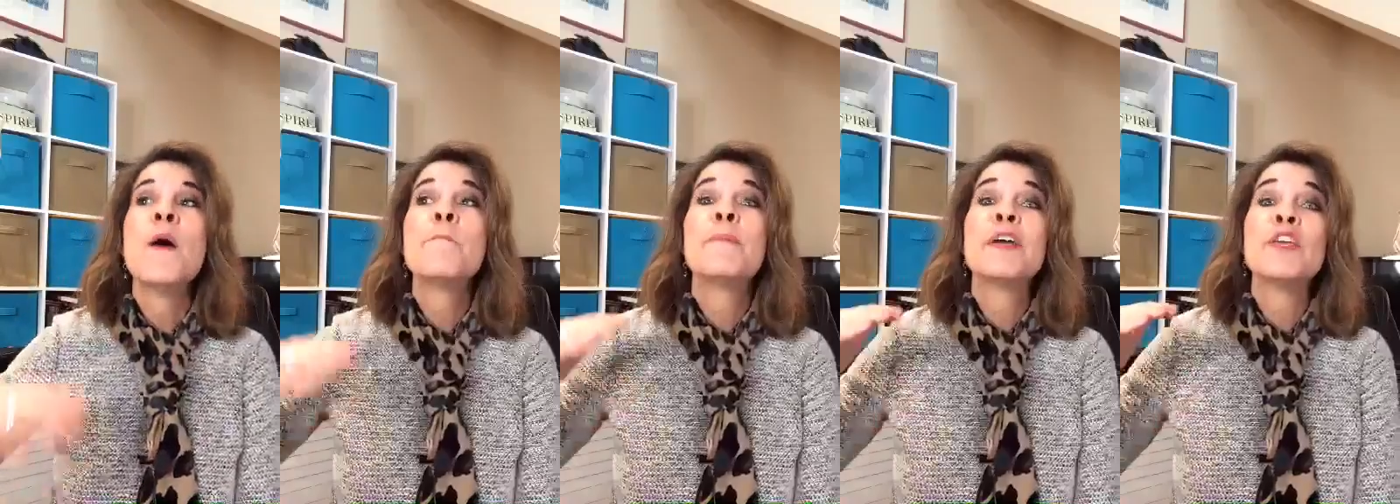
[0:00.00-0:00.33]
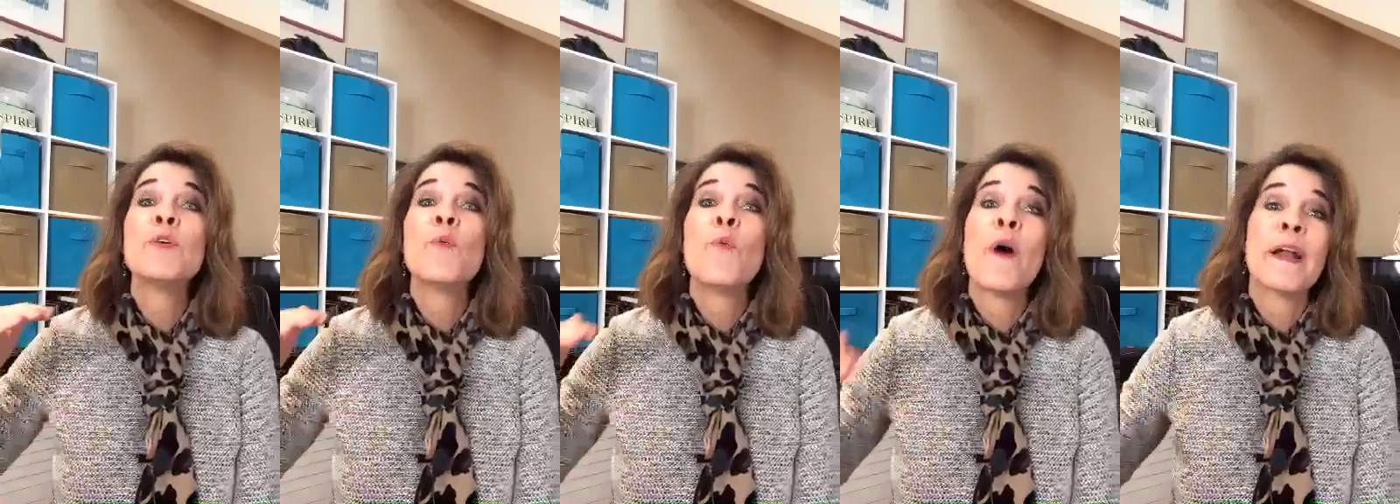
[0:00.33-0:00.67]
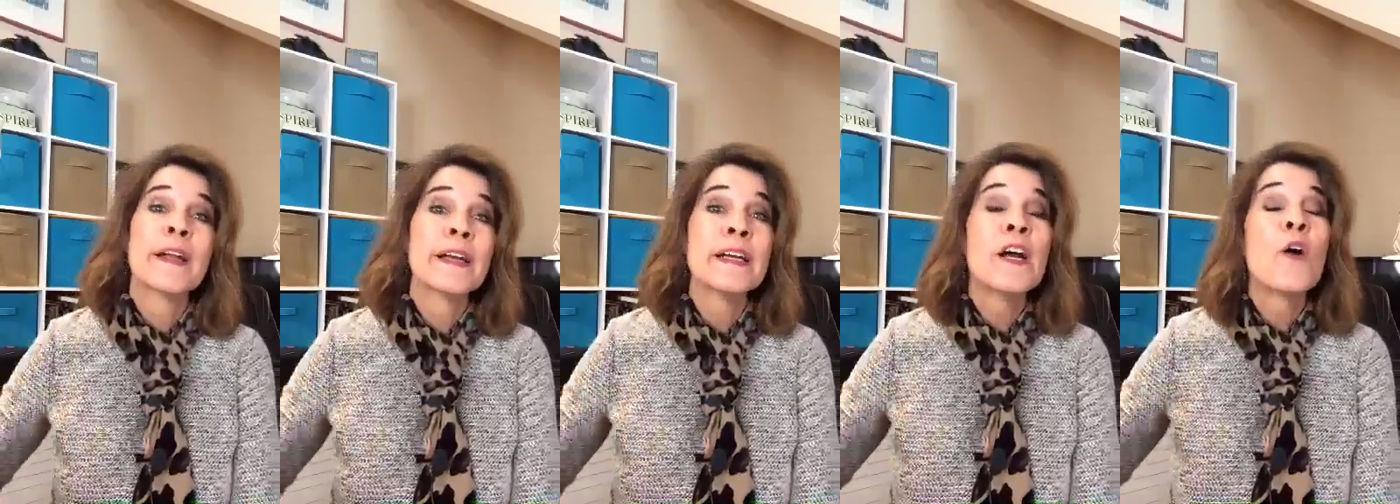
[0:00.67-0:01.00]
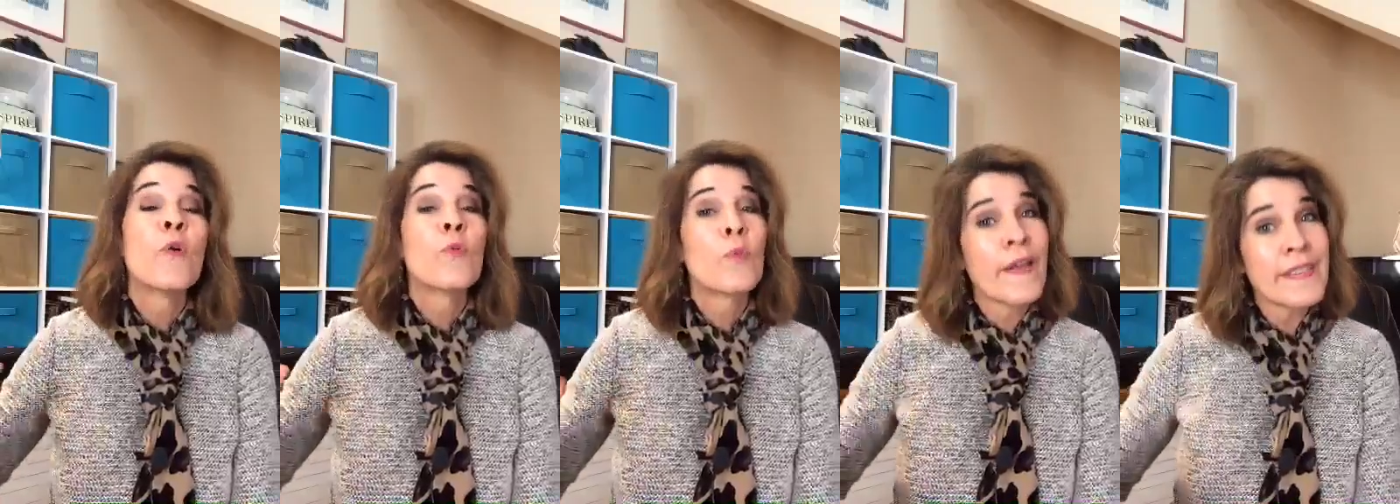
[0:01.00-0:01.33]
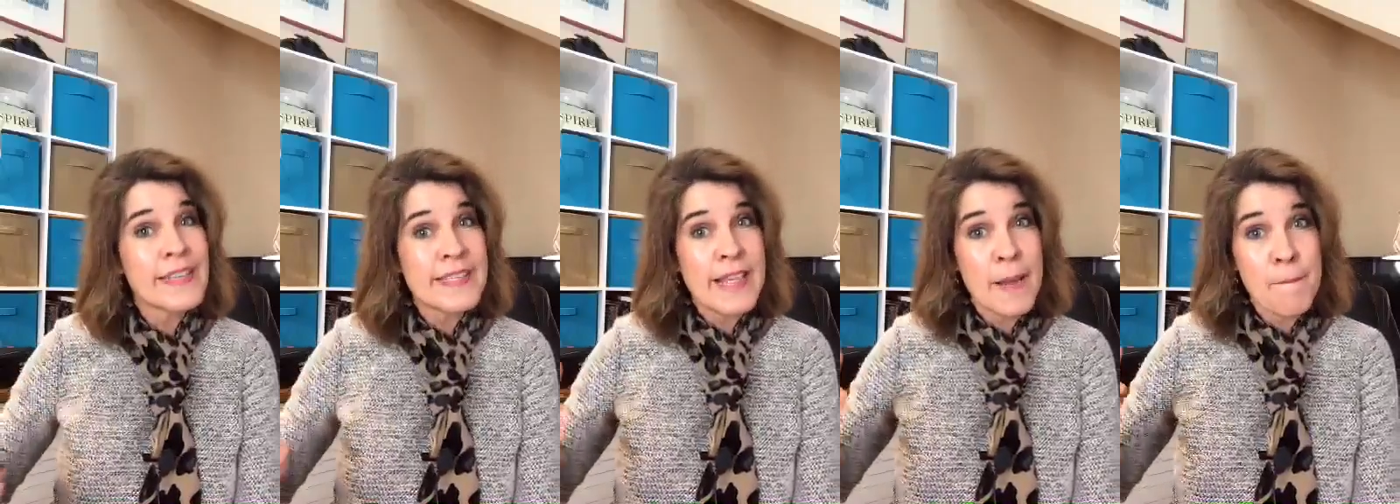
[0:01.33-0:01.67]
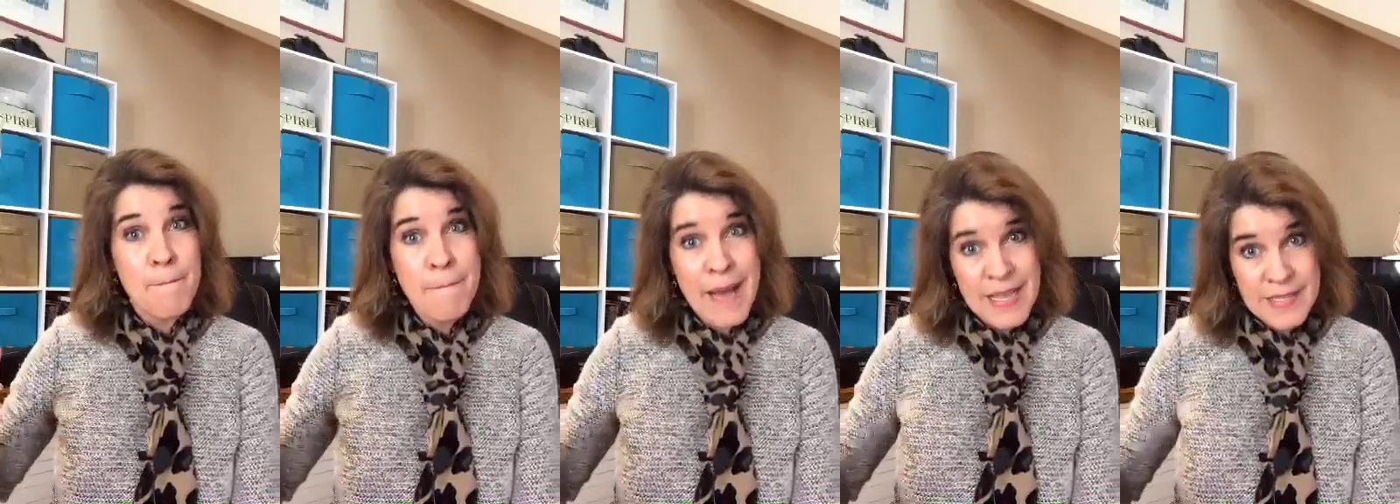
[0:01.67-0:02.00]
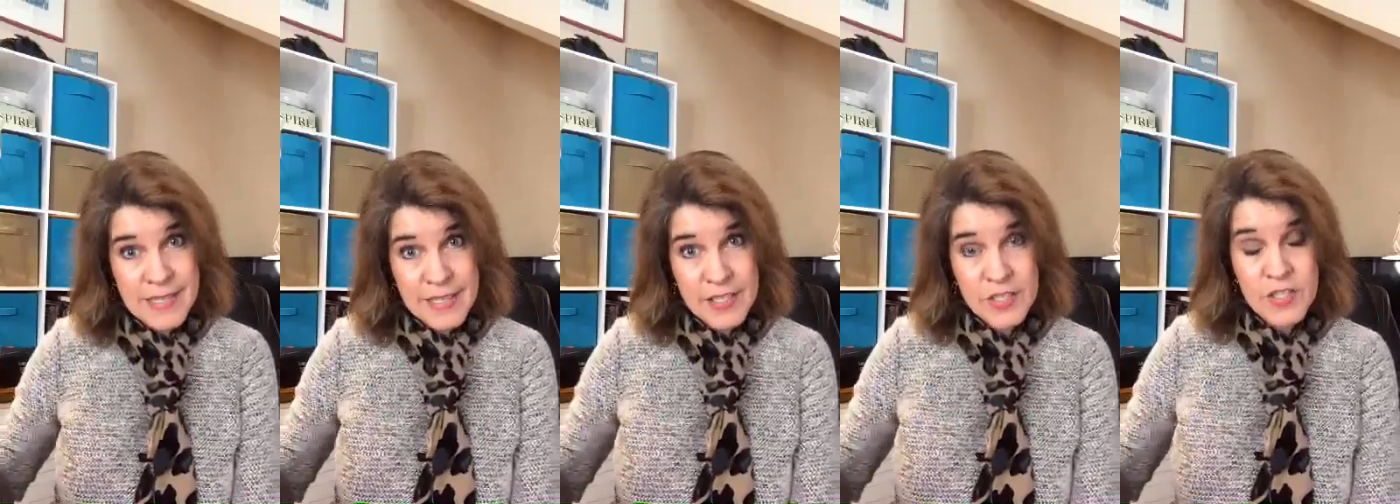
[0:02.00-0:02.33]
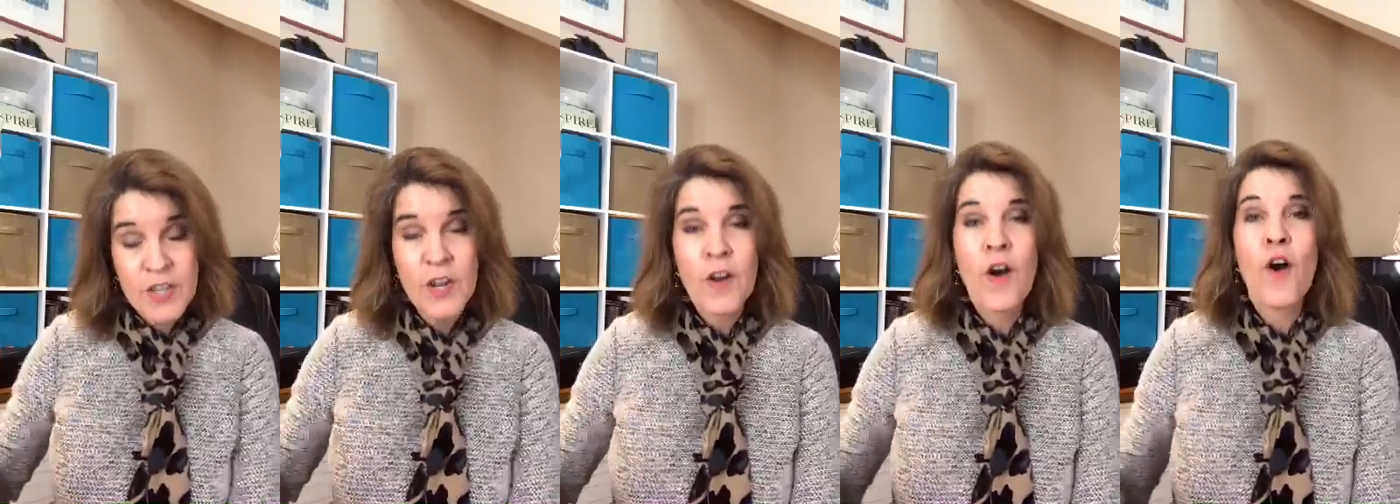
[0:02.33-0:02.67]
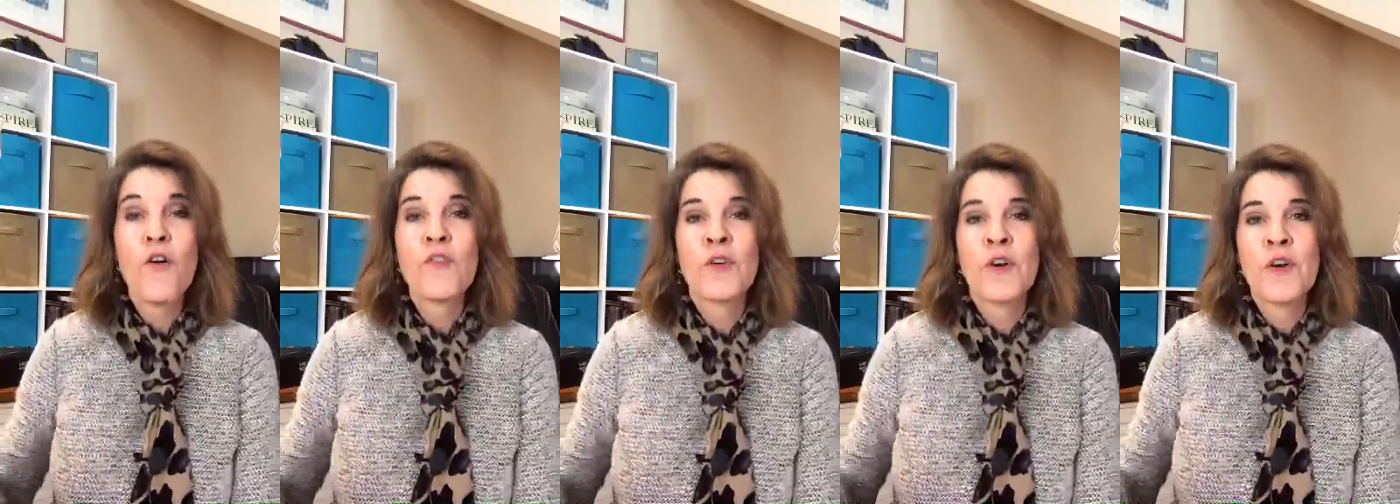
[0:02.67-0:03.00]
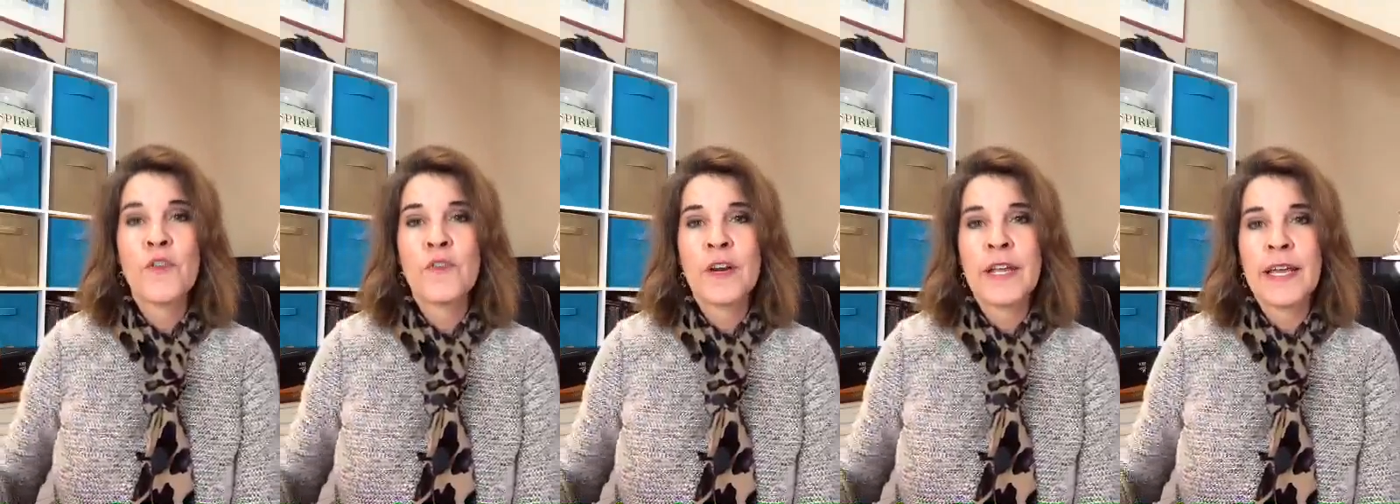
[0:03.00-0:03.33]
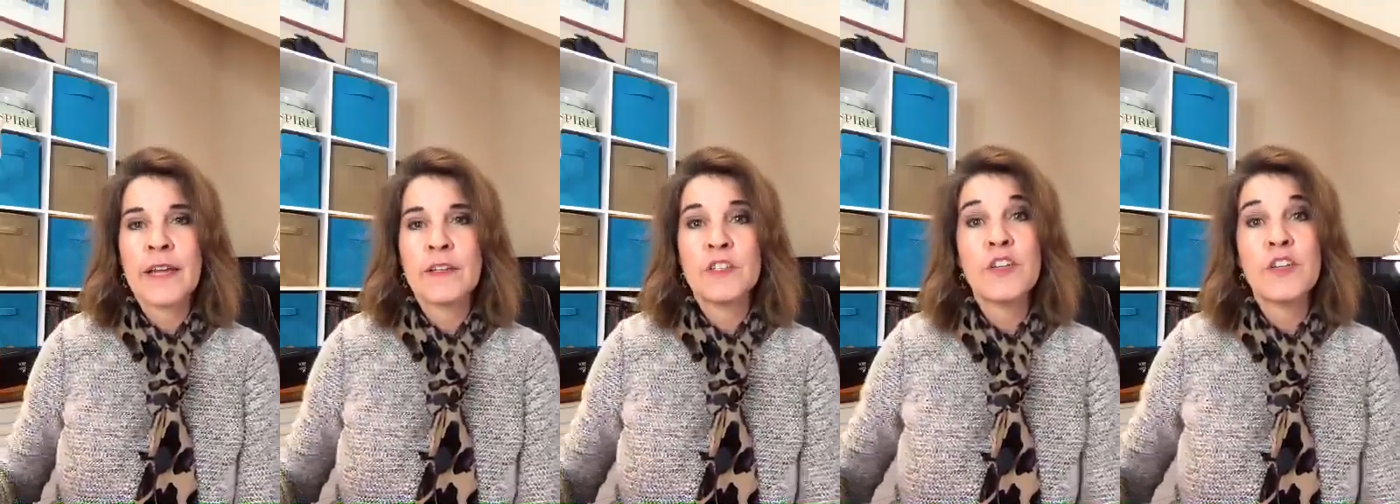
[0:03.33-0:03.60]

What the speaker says: but you want to run the same message over and over again.